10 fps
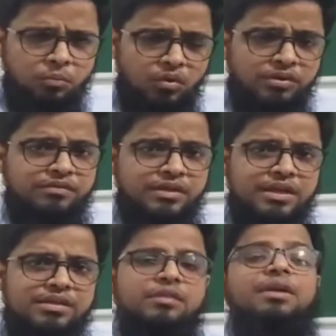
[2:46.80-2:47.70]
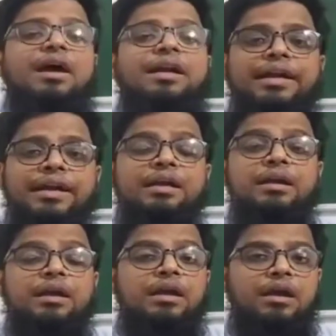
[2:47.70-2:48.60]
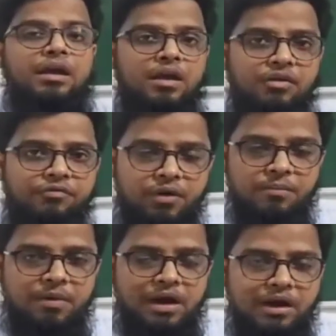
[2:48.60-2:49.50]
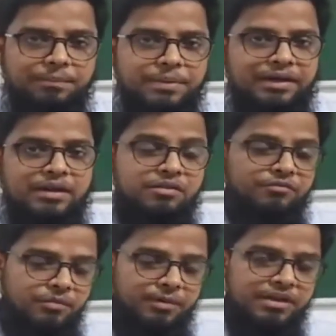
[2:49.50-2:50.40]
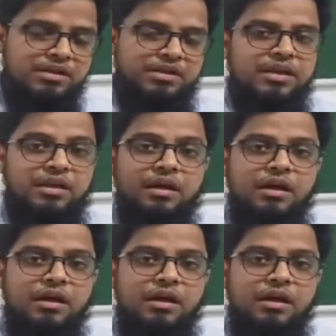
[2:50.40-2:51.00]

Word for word: most of the cases we are getting uh, from our practice, we'll be discussing